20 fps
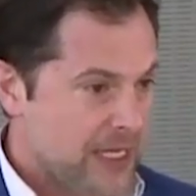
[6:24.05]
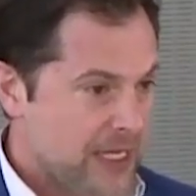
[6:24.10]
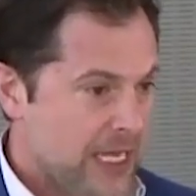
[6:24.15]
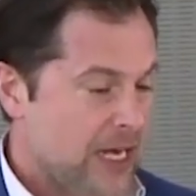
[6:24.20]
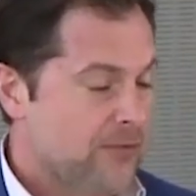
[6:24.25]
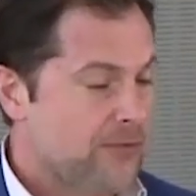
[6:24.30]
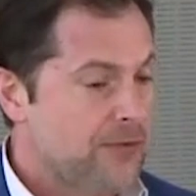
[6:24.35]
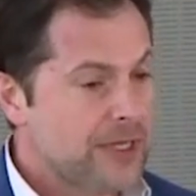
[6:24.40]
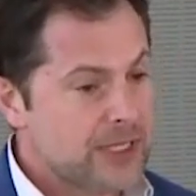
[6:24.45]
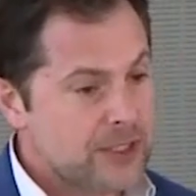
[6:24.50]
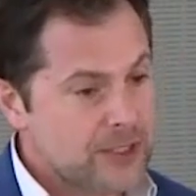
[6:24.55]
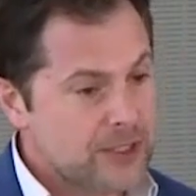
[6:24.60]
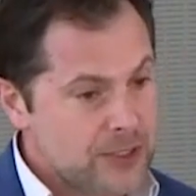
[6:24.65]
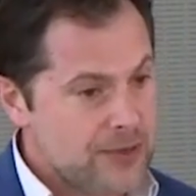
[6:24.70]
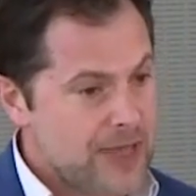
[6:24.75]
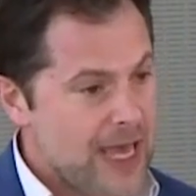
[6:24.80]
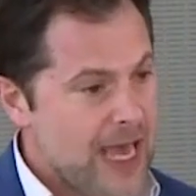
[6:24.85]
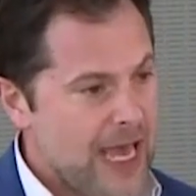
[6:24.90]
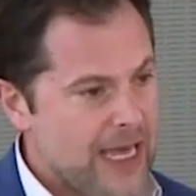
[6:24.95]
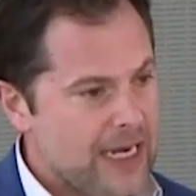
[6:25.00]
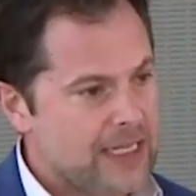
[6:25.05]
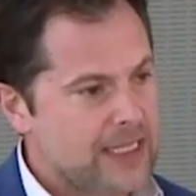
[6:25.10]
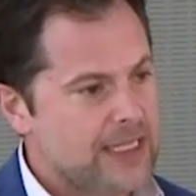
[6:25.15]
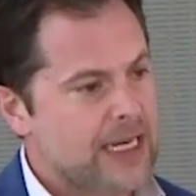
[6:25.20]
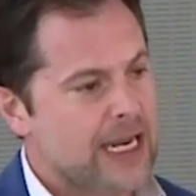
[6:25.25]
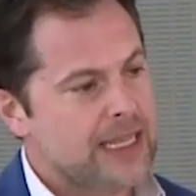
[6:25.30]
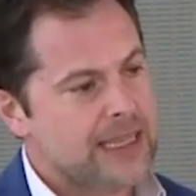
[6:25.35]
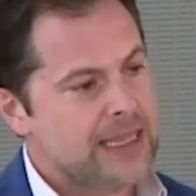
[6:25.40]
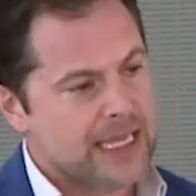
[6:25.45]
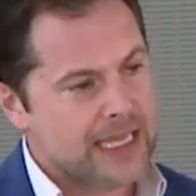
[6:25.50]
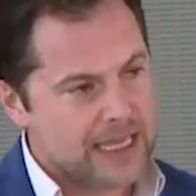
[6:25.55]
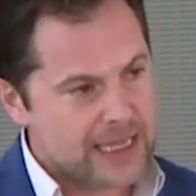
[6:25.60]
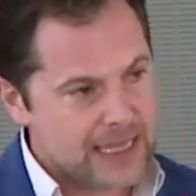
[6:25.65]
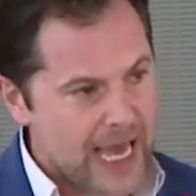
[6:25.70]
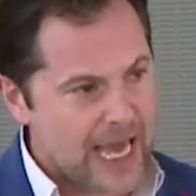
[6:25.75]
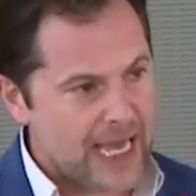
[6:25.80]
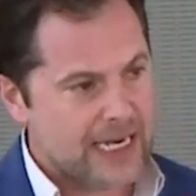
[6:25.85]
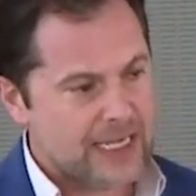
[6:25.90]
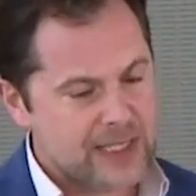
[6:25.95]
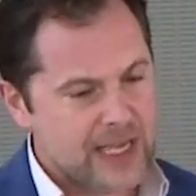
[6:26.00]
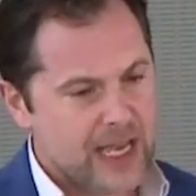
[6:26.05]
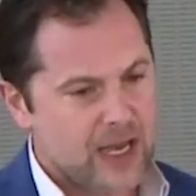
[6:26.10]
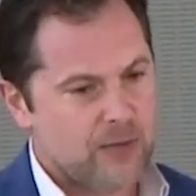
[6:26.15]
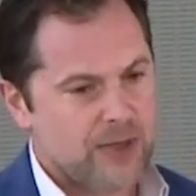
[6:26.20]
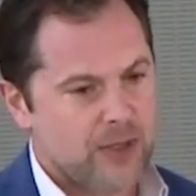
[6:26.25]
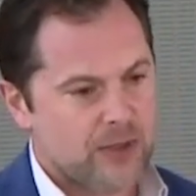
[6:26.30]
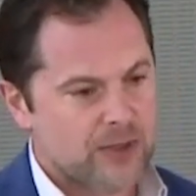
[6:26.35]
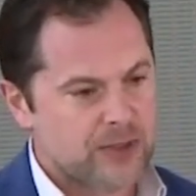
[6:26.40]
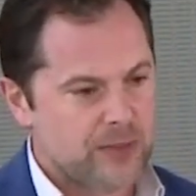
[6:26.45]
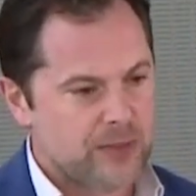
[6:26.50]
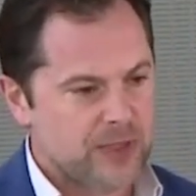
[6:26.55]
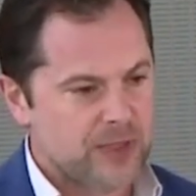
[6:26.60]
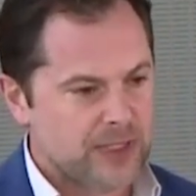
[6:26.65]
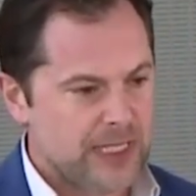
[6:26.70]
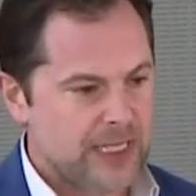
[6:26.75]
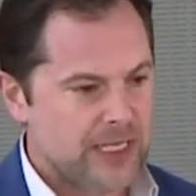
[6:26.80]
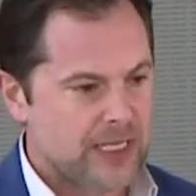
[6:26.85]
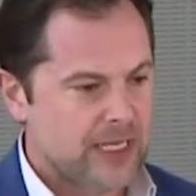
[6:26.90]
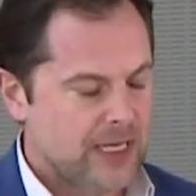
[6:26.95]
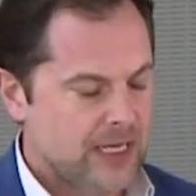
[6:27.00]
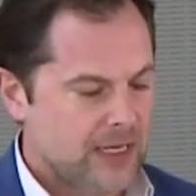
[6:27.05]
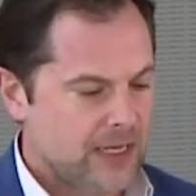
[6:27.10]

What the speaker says: And if we can do that, then I think that is how we ultimately